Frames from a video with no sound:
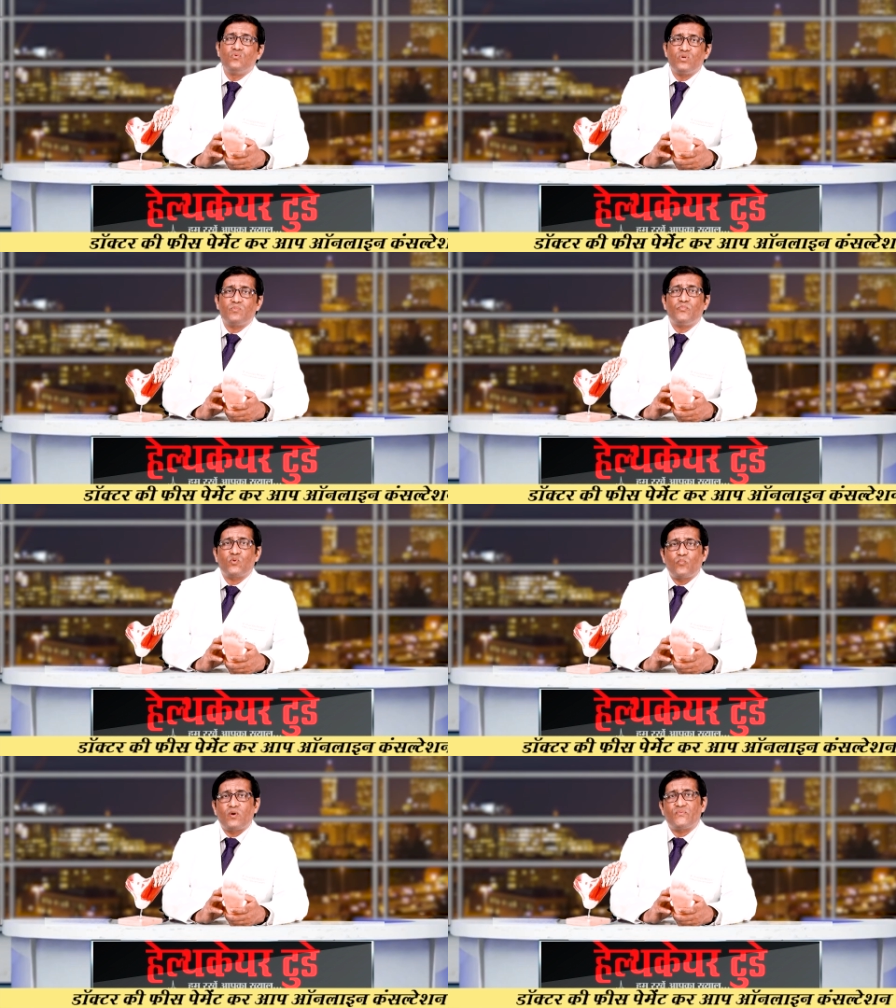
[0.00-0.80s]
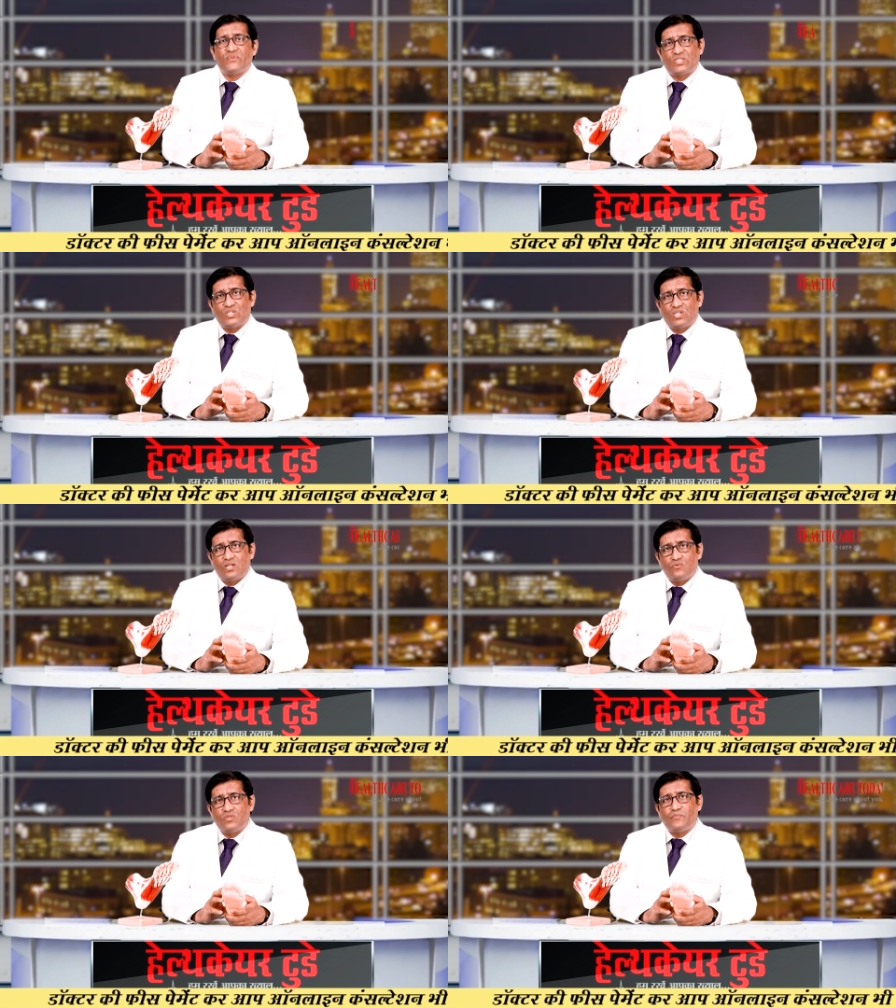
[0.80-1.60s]
with proper
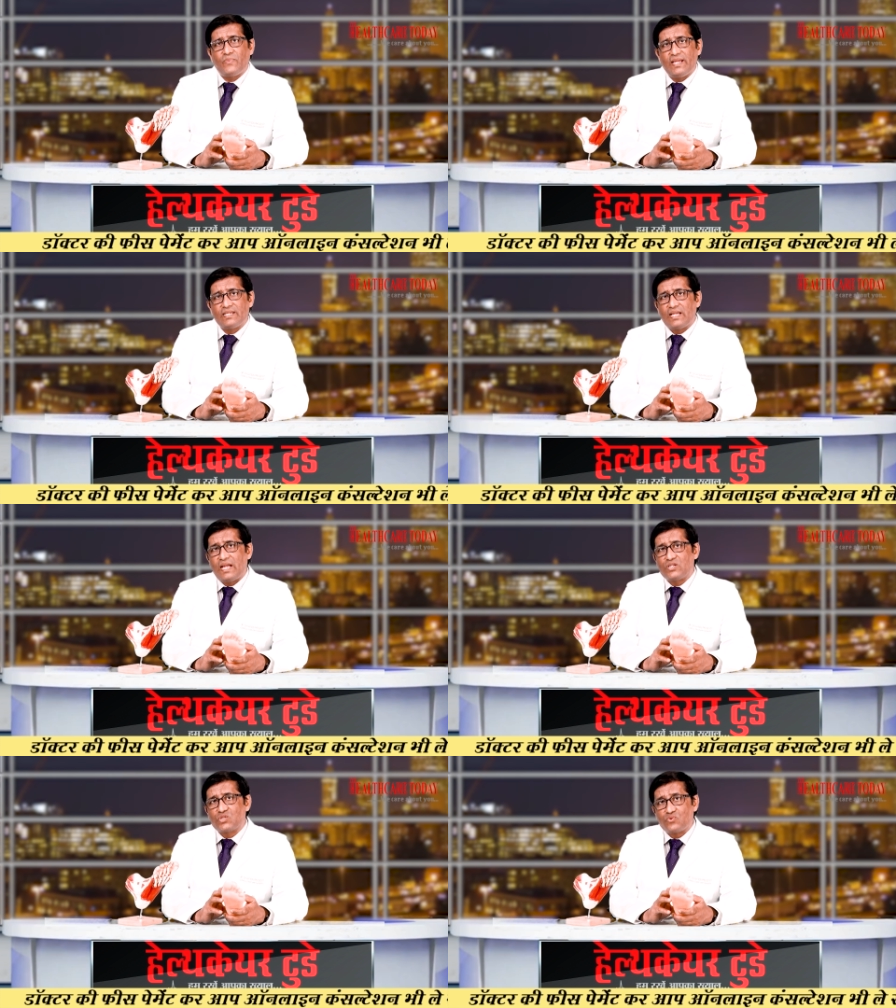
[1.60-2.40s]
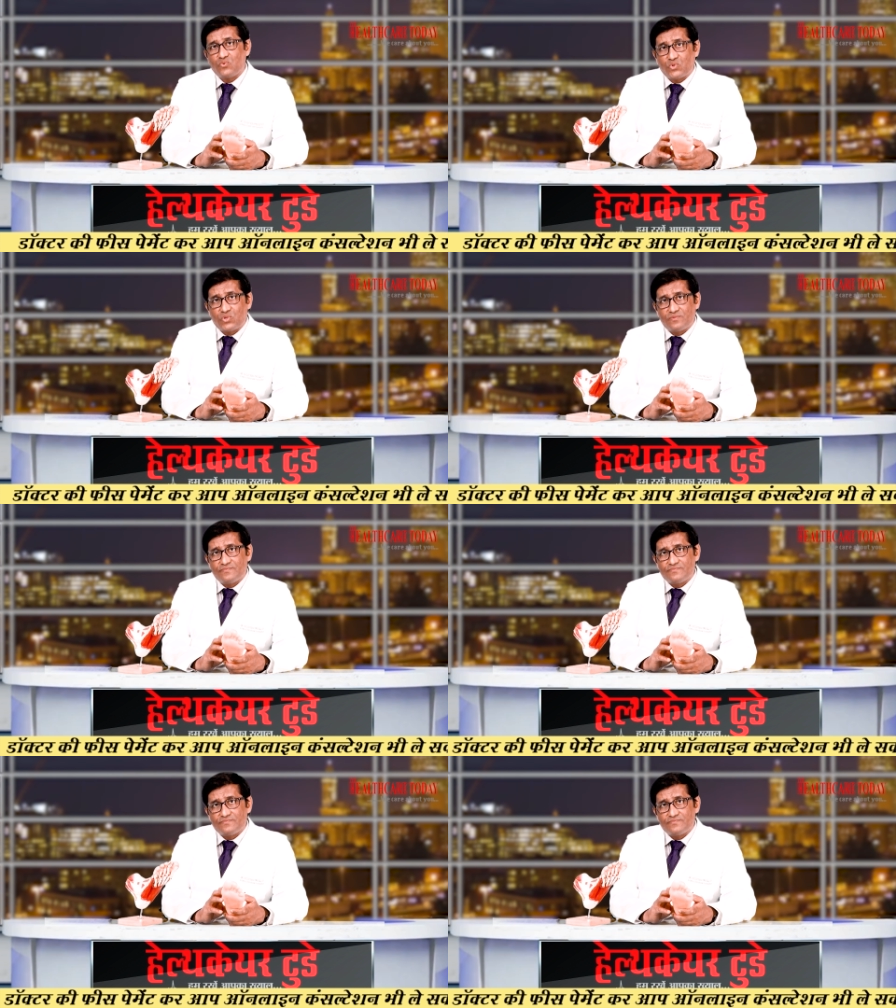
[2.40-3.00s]
fixation with plate and screws